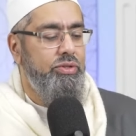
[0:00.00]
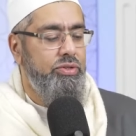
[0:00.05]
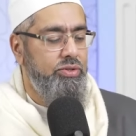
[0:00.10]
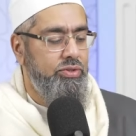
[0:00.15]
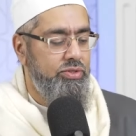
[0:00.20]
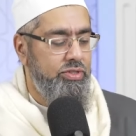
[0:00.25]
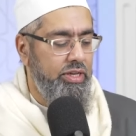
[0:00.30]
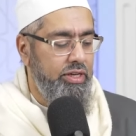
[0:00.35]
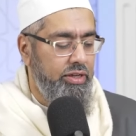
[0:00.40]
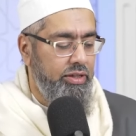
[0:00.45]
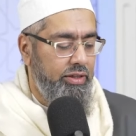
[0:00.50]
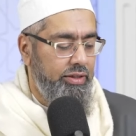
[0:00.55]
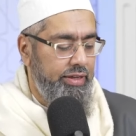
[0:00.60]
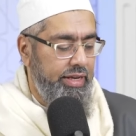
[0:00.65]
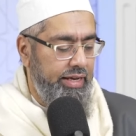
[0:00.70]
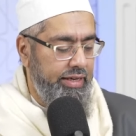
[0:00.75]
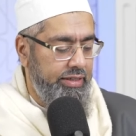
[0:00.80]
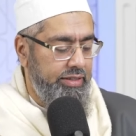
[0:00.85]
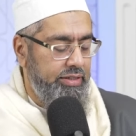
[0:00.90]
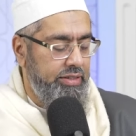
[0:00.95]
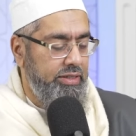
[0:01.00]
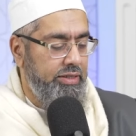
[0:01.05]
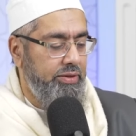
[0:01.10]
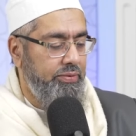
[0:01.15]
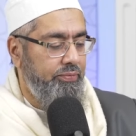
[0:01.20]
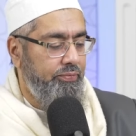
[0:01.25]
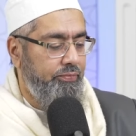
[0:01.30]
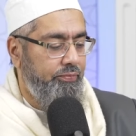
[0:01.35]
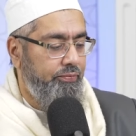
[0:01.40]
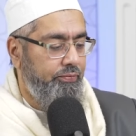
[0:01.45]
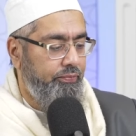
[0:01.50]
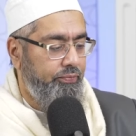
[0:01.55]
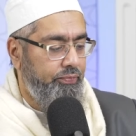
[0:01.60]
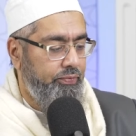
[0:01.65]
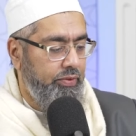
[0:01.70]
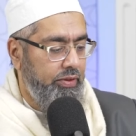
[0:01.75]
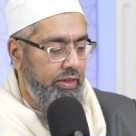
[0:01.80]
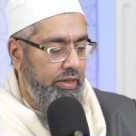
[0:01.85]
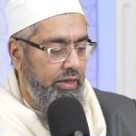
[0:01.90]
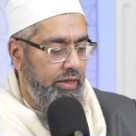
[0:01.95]
single night.
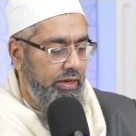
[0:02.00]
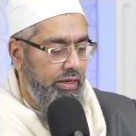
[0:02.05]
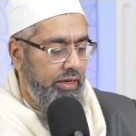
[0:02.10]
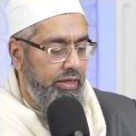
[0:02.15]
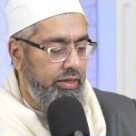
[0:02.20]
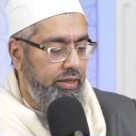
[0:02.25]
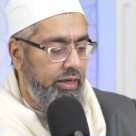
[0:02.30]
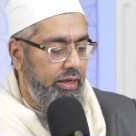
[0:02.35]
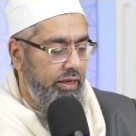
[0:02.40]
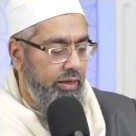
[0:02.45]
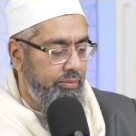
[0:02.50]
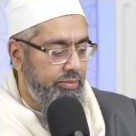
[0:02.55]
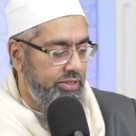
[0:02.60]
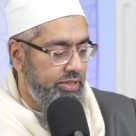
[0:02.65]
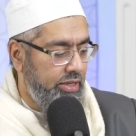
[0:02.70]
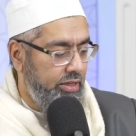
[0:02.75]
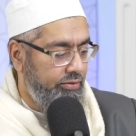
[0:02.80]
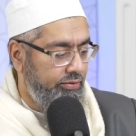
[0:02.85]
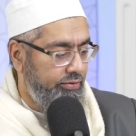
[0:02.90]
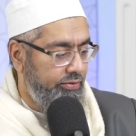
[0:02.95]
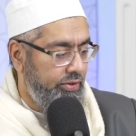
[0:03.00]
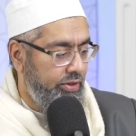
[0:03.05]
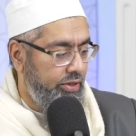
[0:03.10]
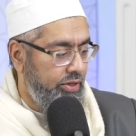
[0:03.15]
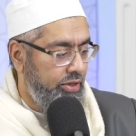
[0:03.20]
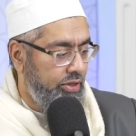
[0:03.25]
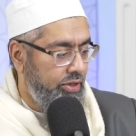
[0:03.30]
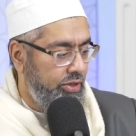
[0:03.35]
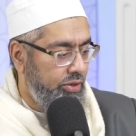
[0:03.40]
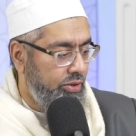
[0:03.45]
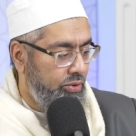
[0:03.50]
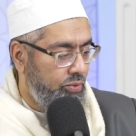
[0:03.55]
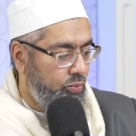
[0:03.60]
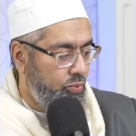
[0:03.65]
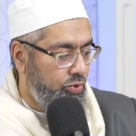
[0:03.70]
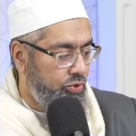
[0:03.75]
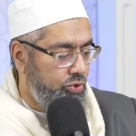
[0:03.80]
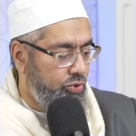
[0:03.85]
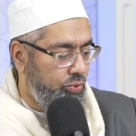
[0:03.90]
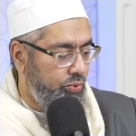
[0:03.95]
And he himself
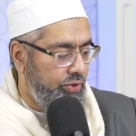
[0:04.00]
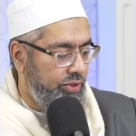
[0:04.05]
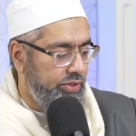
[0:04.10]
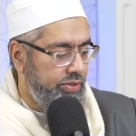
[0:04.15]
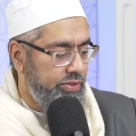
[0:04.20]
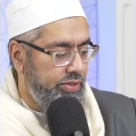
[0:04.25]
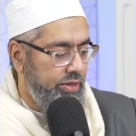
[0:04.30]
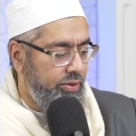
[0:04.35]
would do this,